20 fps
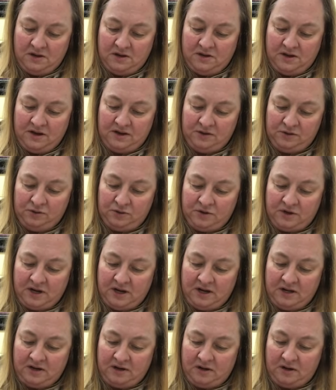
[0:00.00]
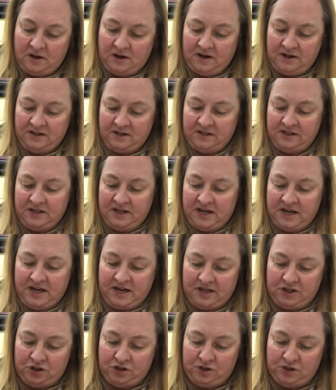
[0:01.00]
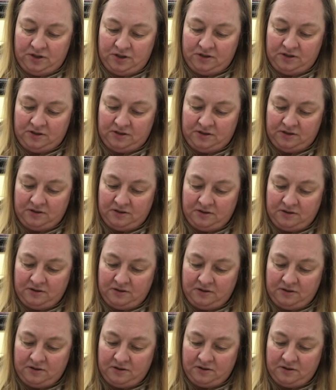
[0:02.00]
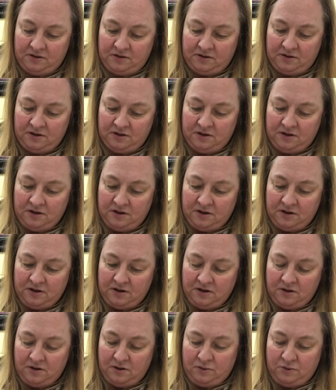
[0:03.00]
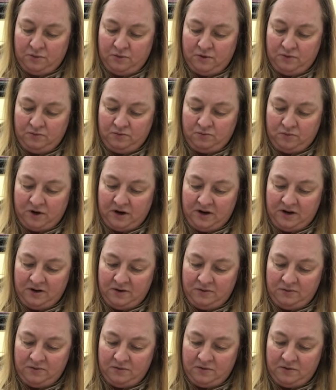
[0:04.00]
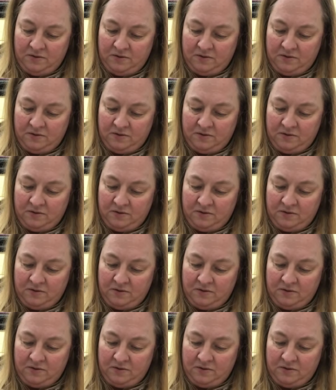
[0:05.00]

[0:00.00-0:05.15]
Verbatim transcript: These are kind of like dashes going around.